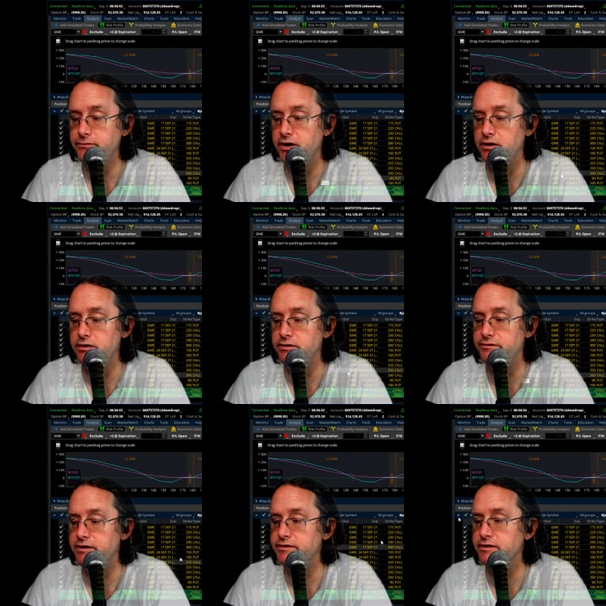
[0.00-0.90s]
kind of
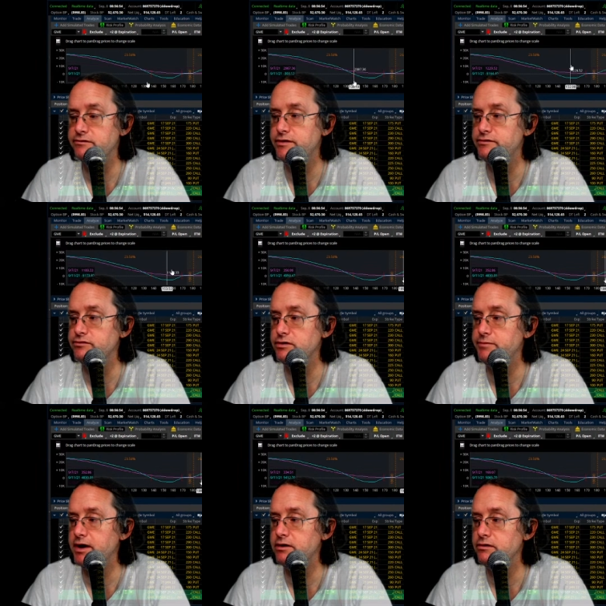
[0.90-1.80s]
understand things visually
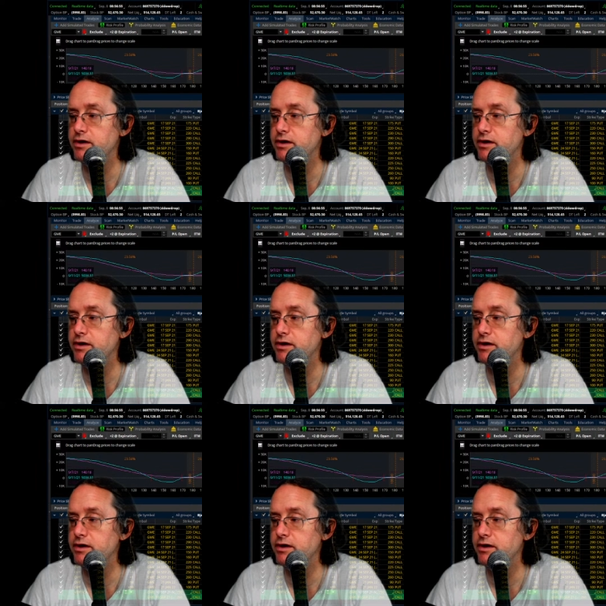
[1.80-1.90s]
better